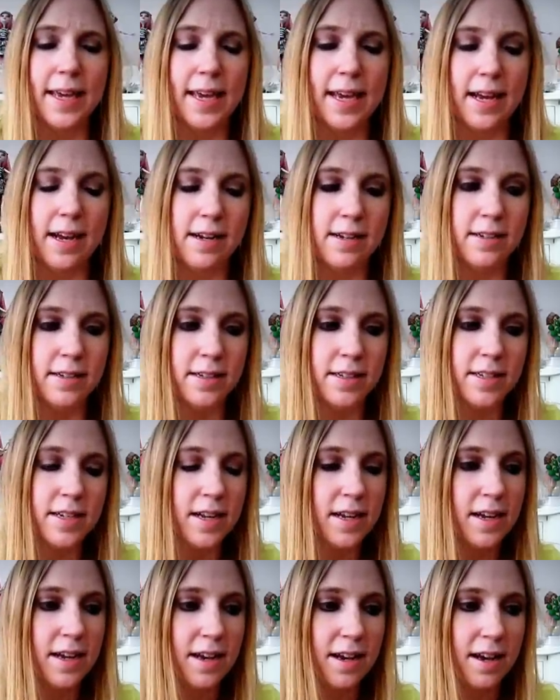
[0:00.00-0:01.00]
And
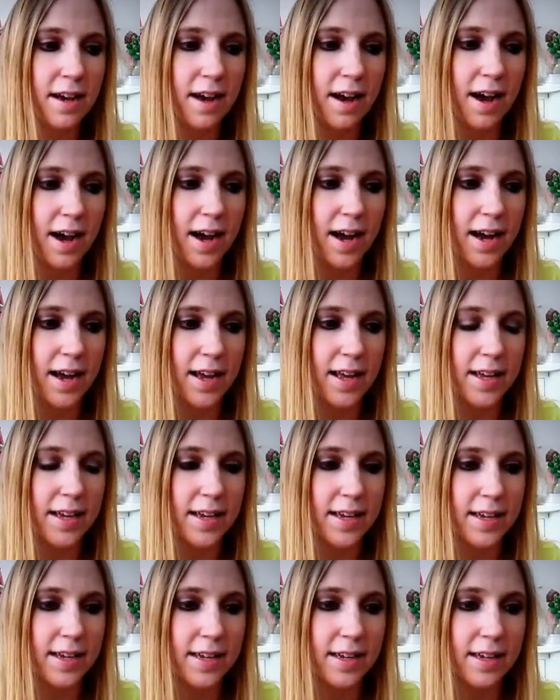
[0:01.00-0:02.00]

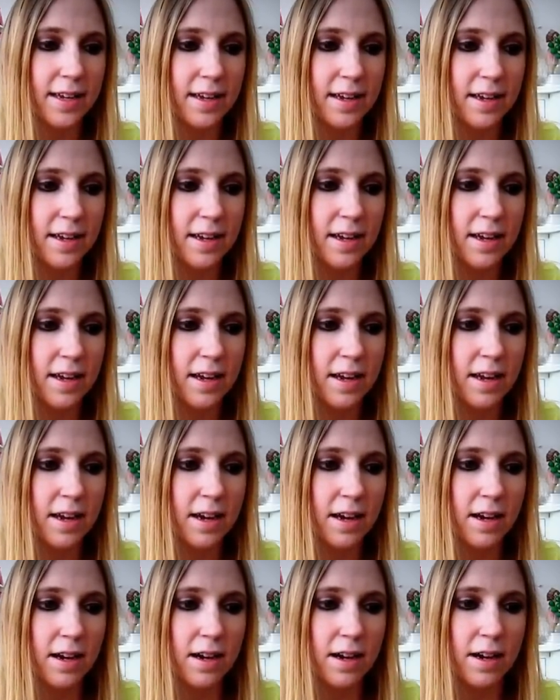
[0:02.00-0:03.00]
I
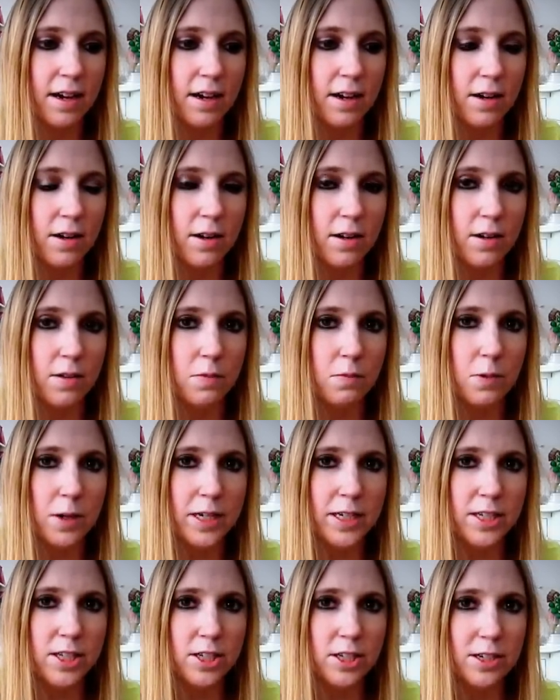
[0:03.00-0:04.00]

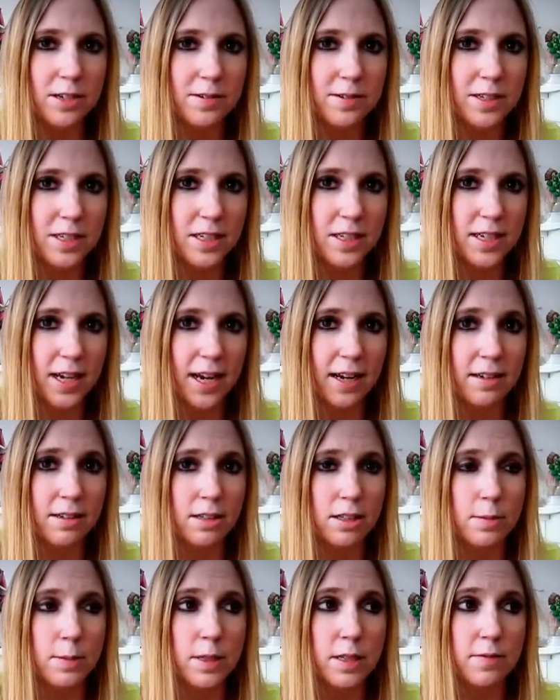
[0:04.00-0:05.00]
wanted to go into
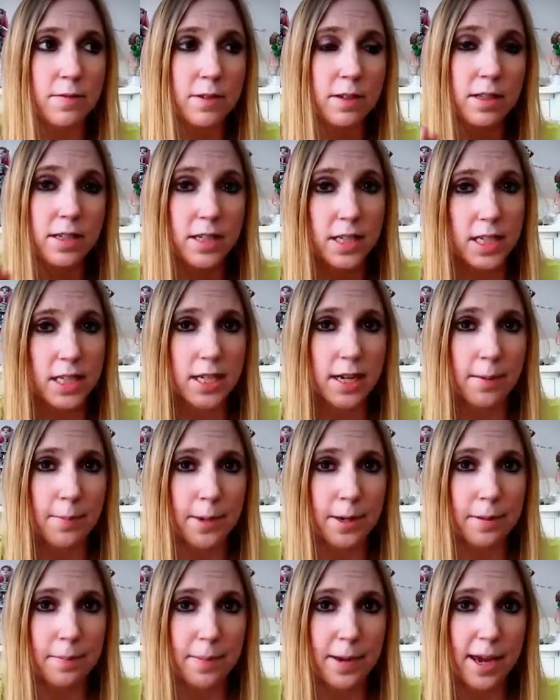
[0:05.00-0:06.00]
town specifically to
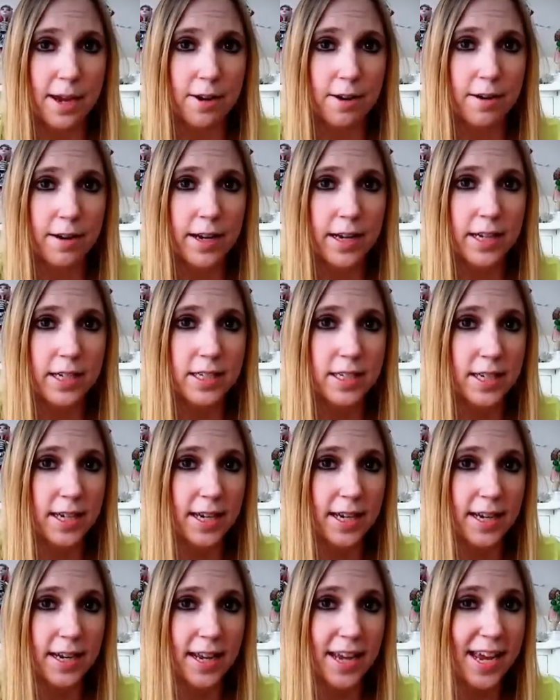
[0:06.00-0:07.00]
stop at a bakery to
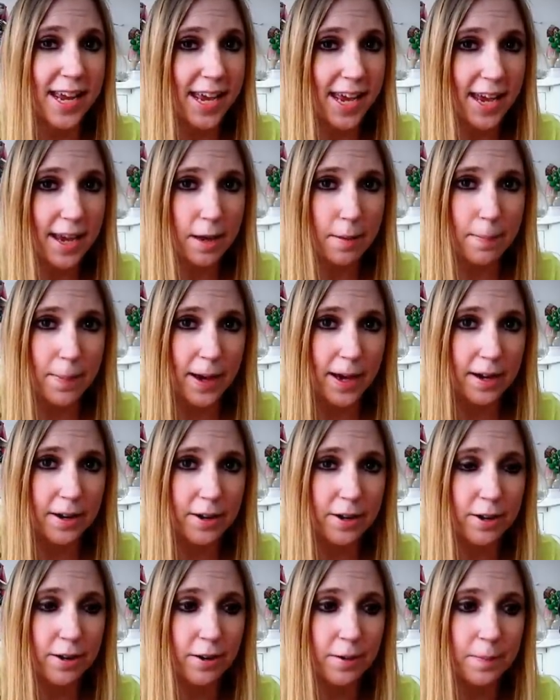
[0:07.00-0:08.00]
get a cake
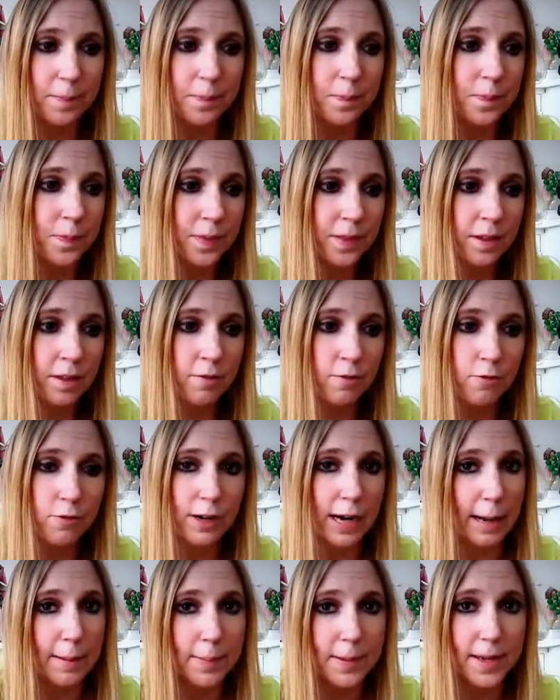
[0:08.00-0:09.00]
batter
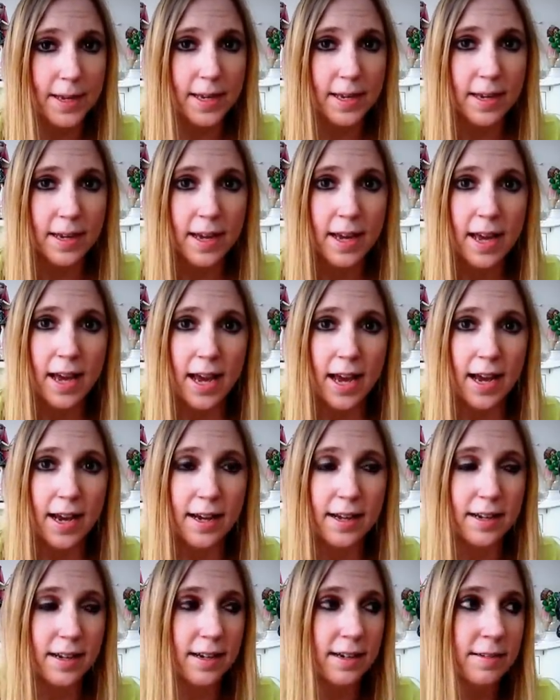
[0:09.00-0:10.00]
frappy
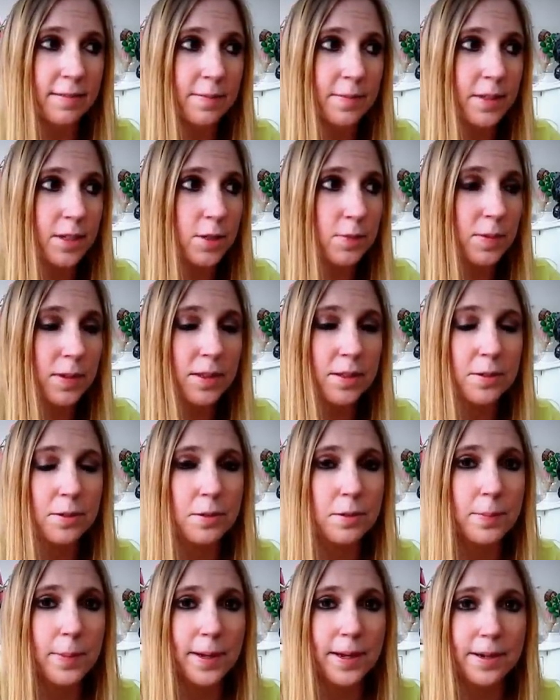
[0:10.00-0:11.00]
at um, this one
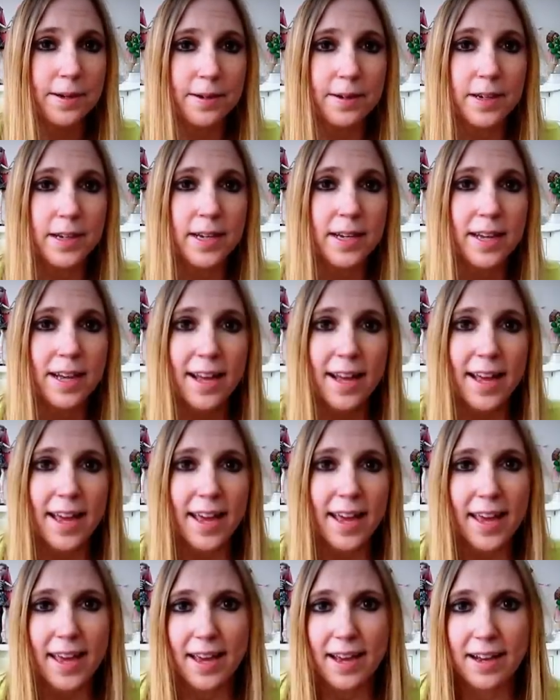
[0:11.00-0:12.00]
local bakery
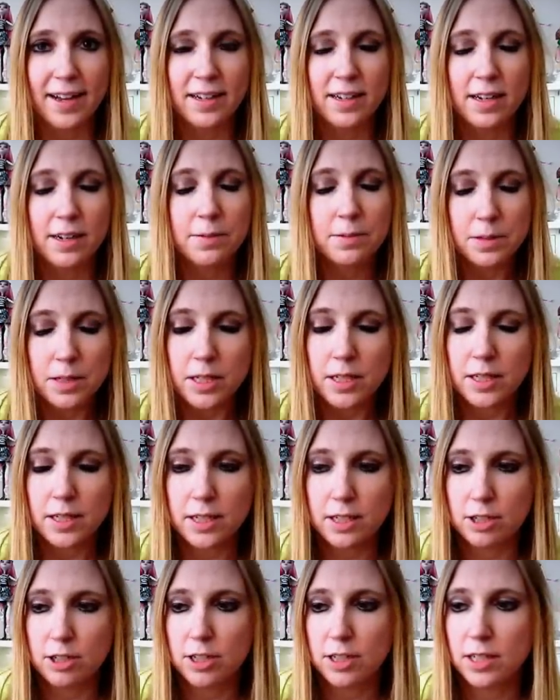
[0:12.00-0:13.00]
and it was
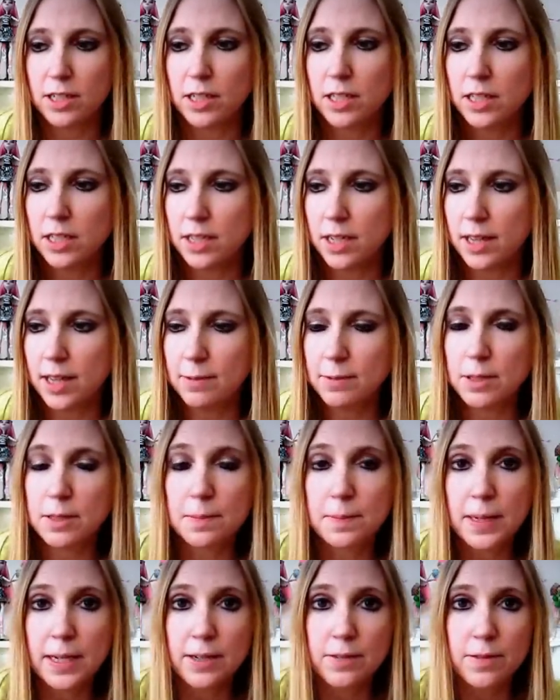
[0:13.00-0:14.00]
delicious and that was the
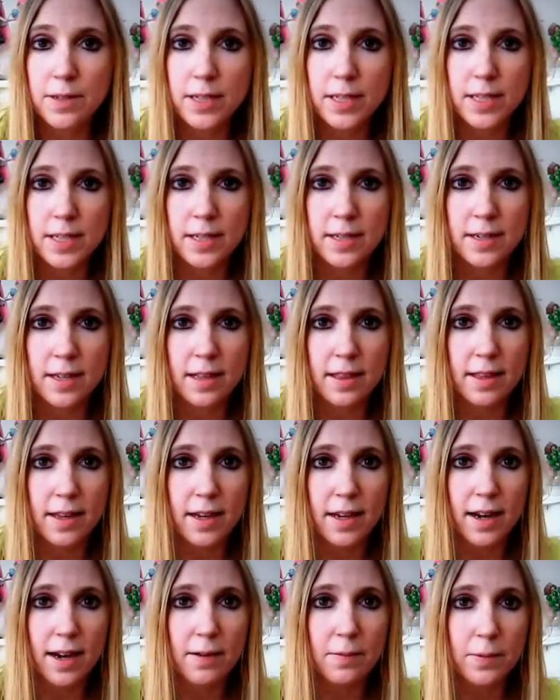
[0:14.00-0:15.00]
main reason
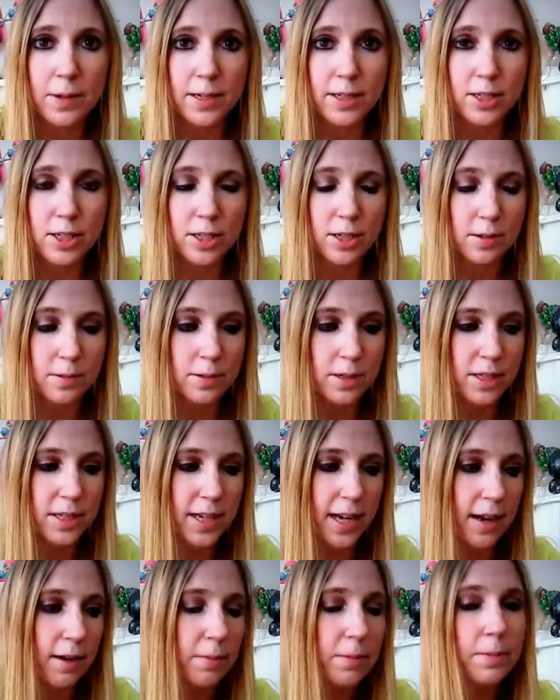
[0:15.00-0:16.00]
that I wanted to go into
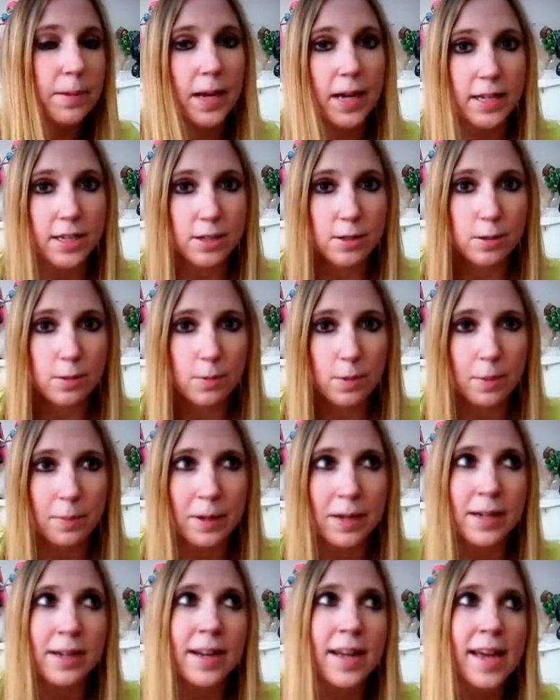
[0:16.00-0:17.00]
town but we had to go to
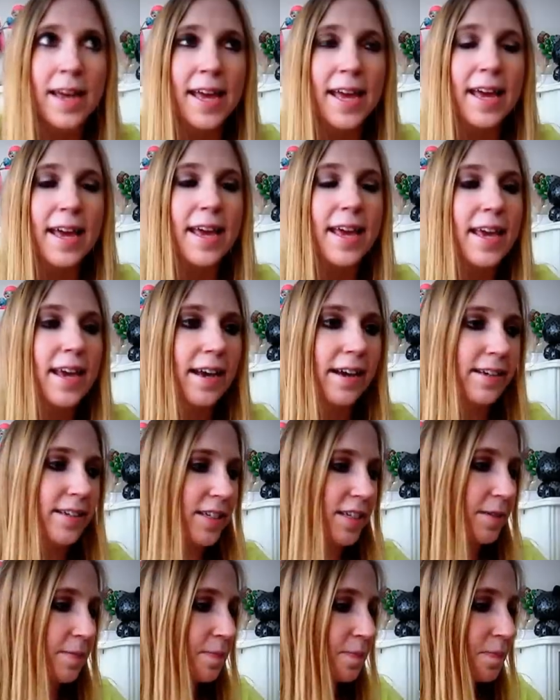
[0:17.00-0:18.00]
Walmart
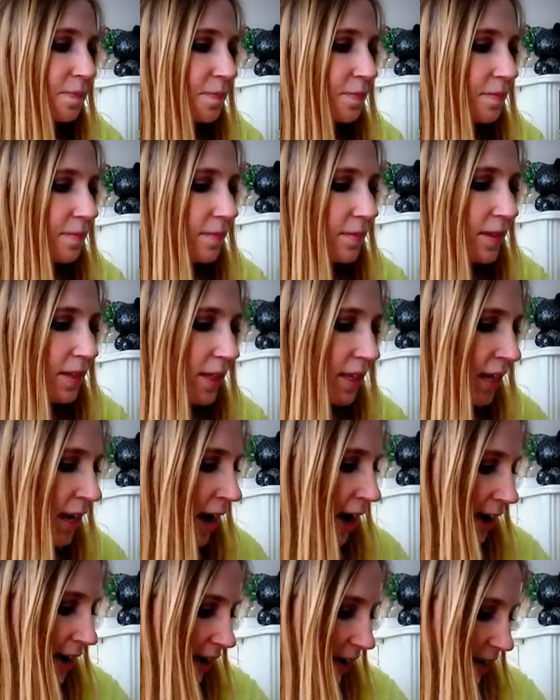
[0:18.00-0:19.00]
and
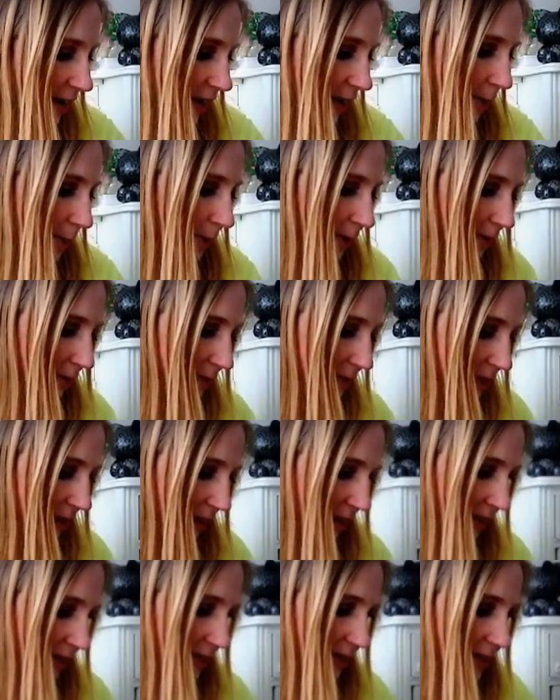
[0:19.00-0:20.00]
I got a couple of
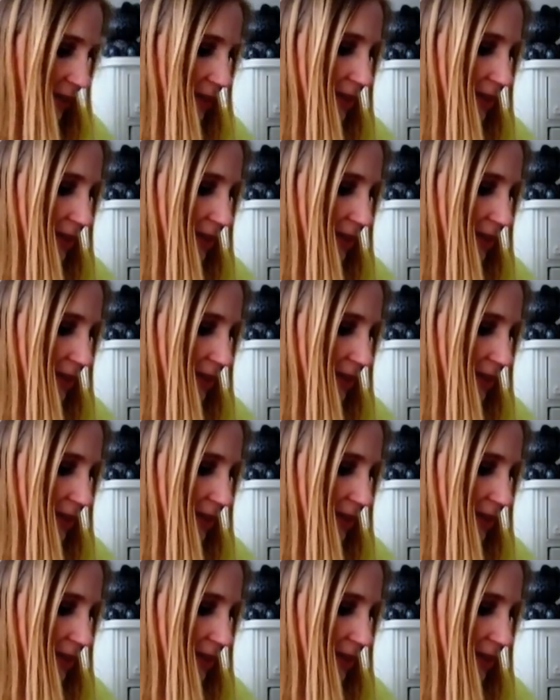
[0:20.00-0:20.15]
things.